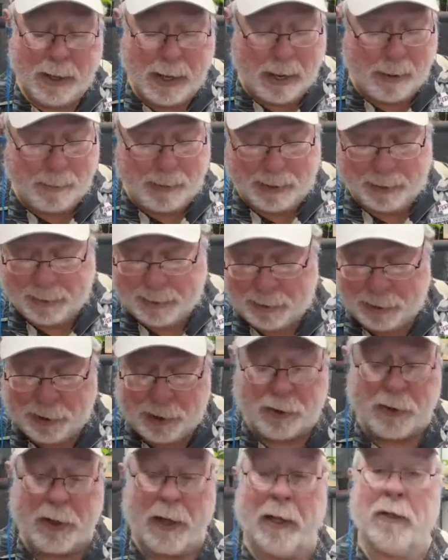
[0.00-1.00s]
I mean, you
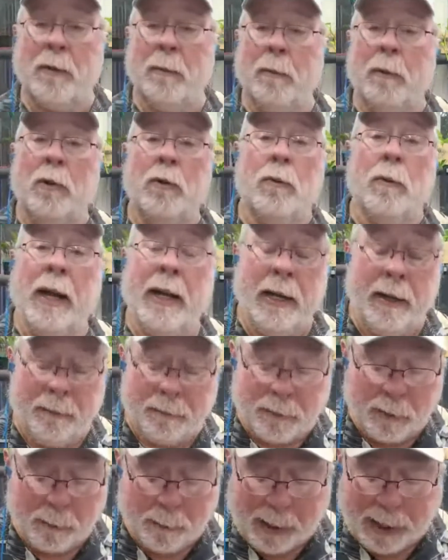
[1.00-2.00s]
just get some great
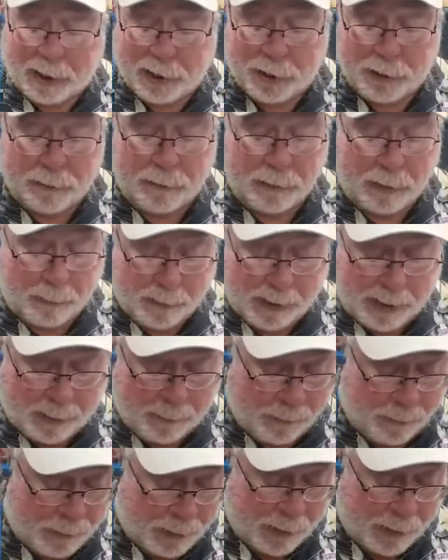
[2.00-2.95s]
information from them.